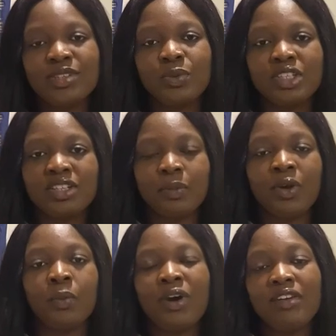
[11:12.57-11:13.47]
So we talked
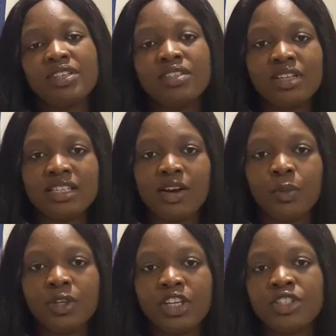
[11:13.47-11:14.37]
about private student
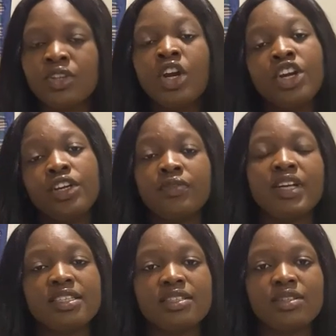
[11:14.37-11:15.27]
accommodation,
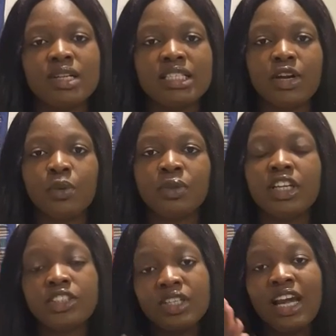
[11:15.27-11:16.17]
university student
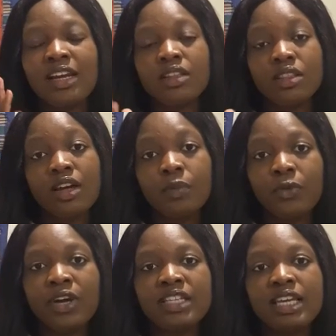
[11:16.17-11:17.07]
accommodation, and the third
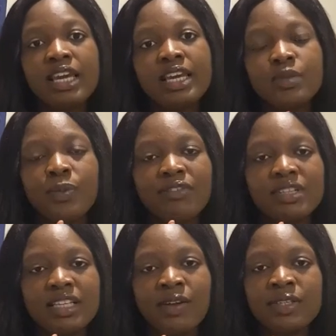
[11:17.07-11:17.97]
point is
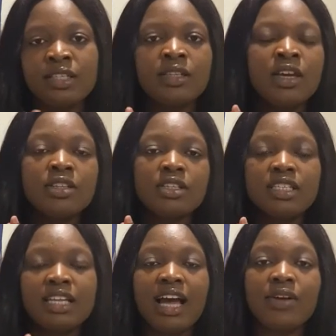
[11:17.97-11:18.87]
private housing. So
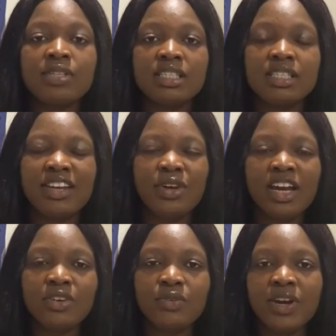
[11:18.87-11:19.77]
these are houses that you
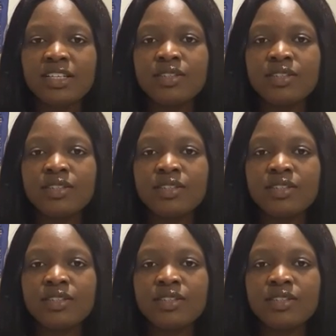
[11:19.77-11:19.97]
can rent